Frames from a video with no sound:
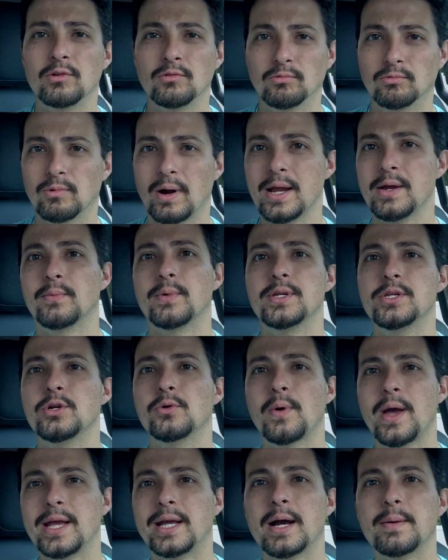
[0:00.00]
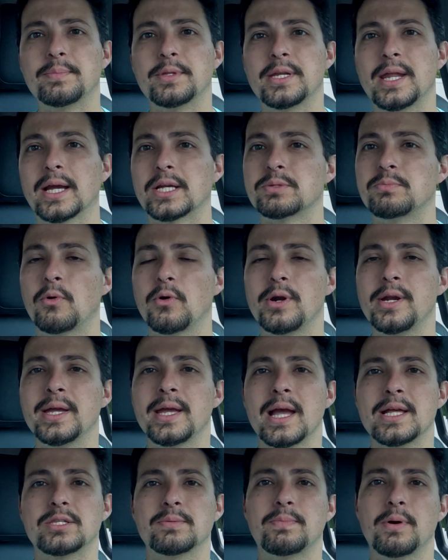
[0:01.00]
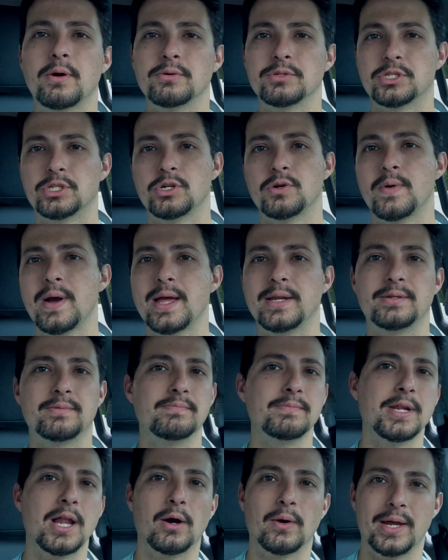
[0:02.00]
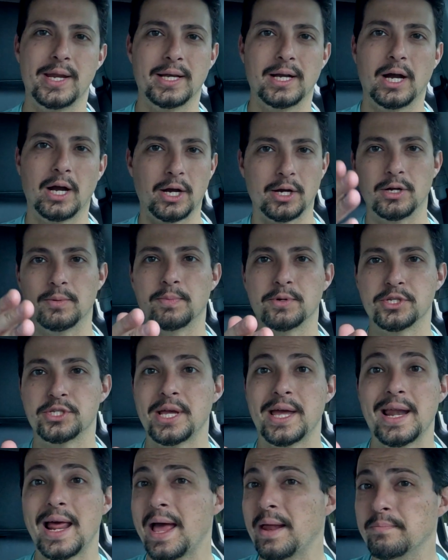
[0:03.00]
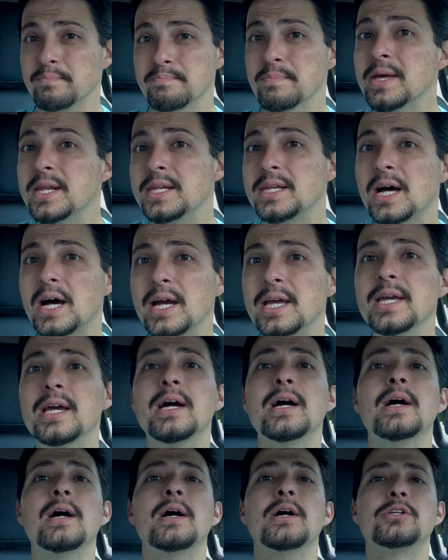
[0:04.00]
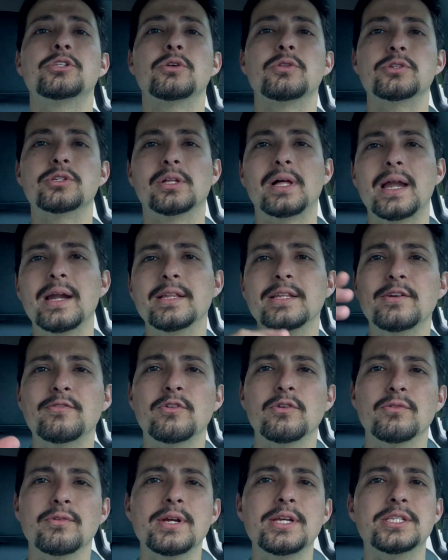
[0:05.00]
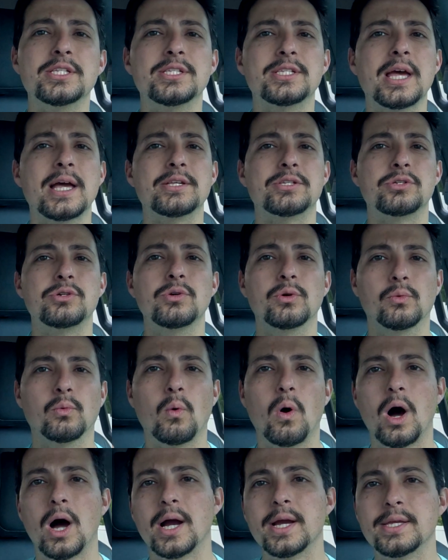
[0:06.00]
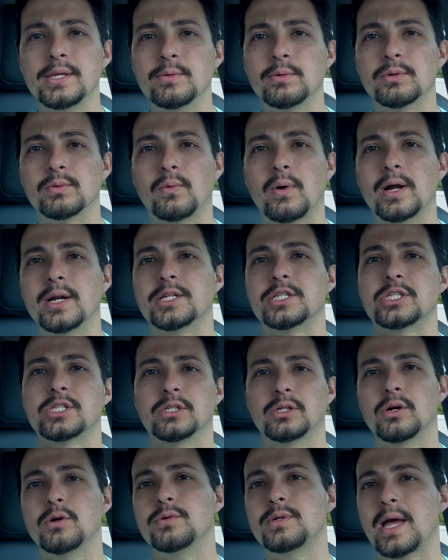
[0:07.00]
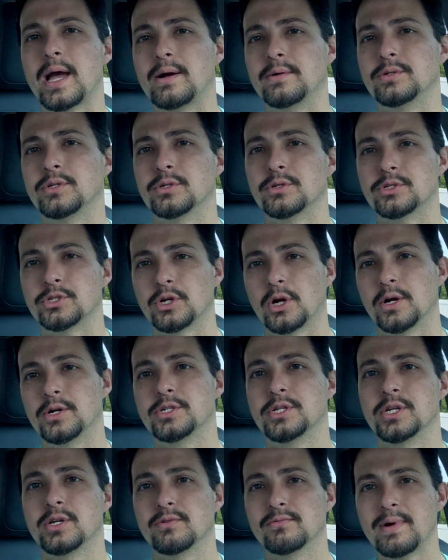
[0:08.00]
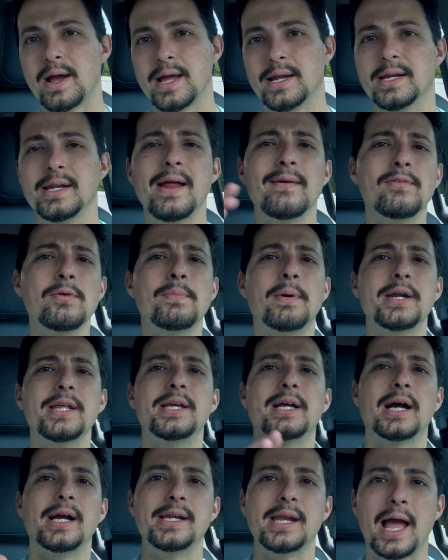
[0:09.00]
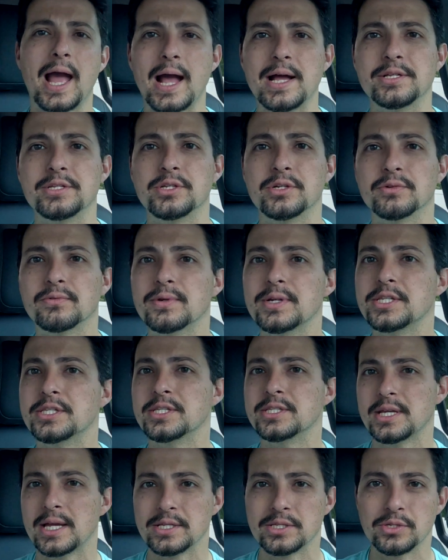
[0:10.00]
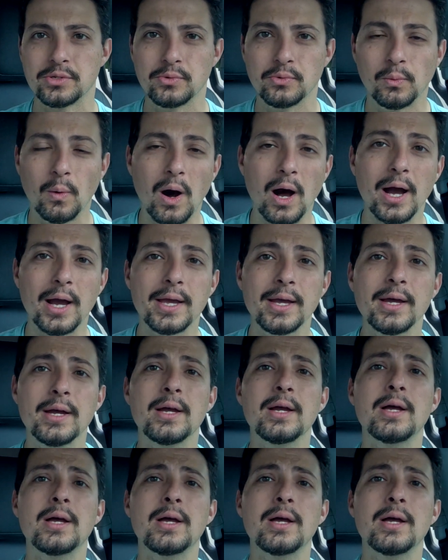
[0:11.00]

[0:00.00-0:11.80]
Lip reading: right when you wake up the next morning, as opposed to it, you know, hitting 100% at midnight. So there's a lot of different reasons as to why you would want to slow down your charging rate. And everybody kind of has their reasons as to why.